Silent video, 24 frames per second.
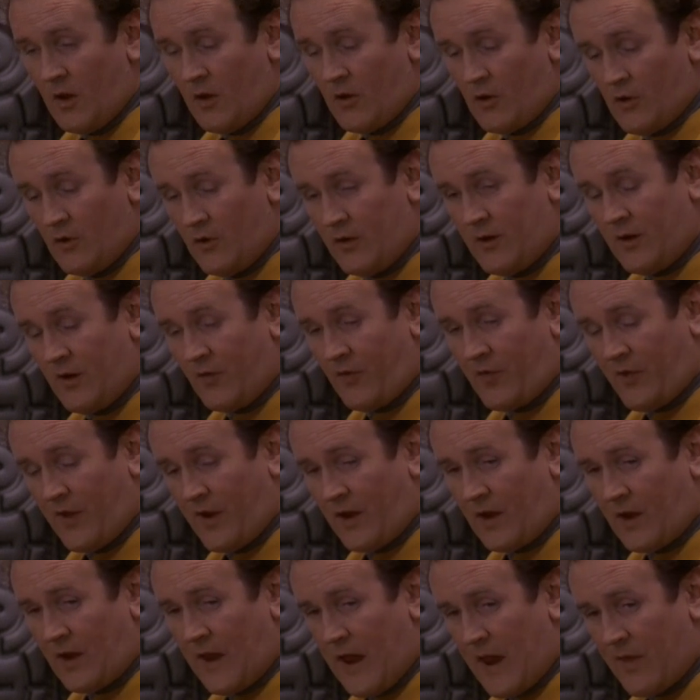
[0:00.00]
Who do you
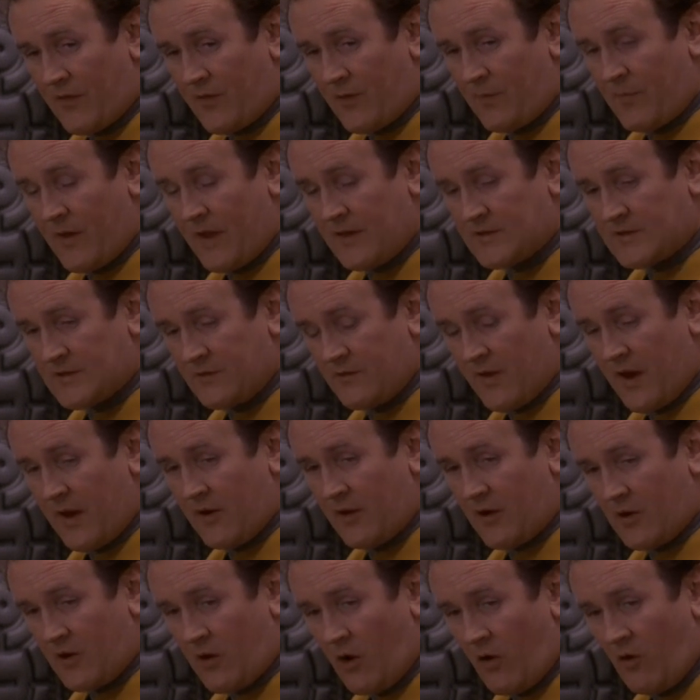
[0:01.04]
think led the
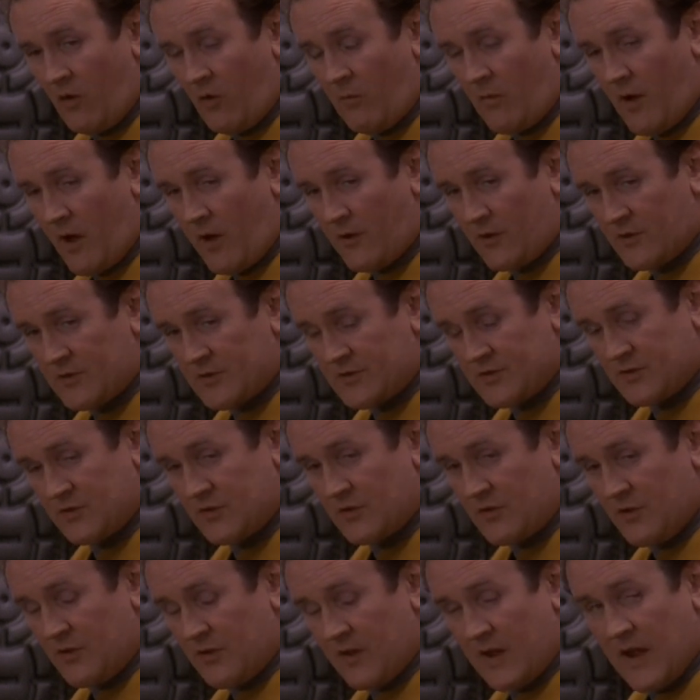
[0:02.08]
Pennsylvania coal miners
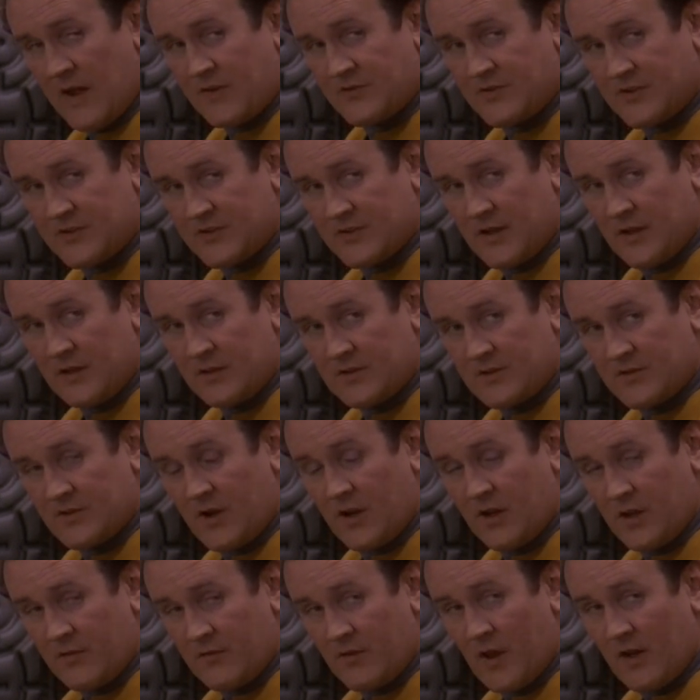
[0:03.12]
during the anthracite
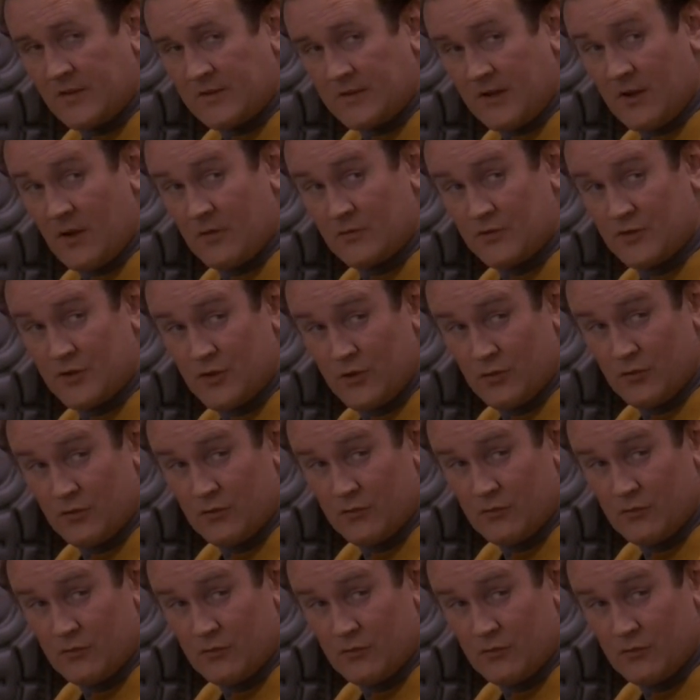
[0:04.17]
strike of 1902?